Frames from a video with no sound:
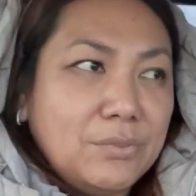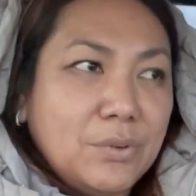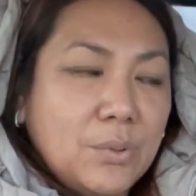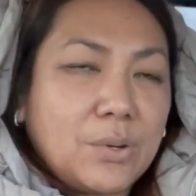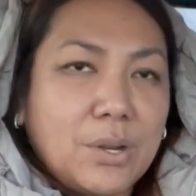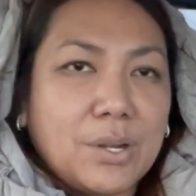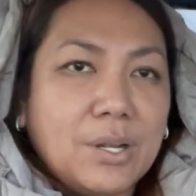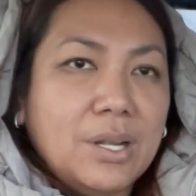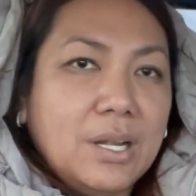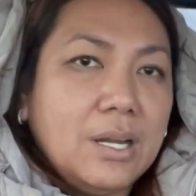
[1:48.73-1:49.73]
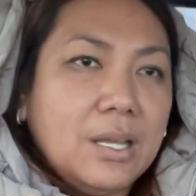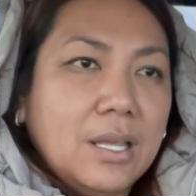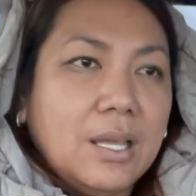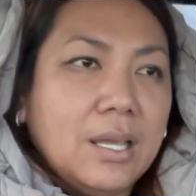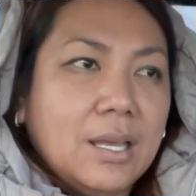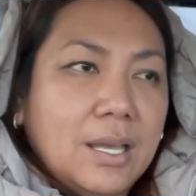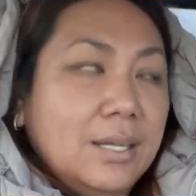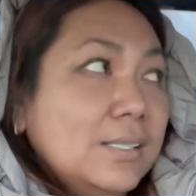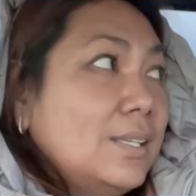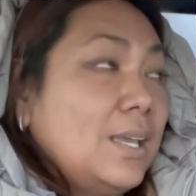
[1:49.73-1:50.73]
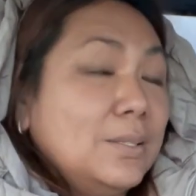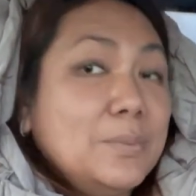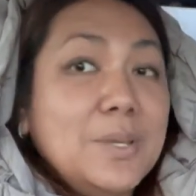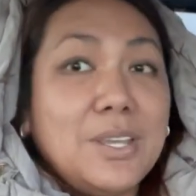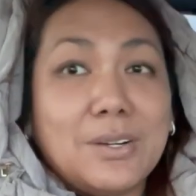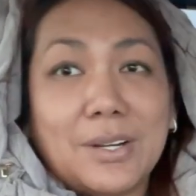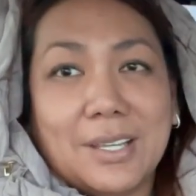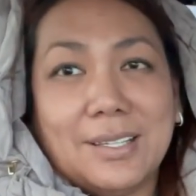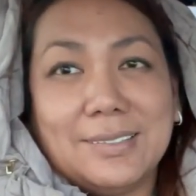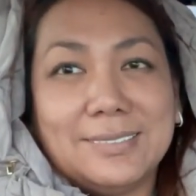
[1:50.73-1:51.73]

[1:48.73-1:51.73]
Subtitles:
for an asylum hearing?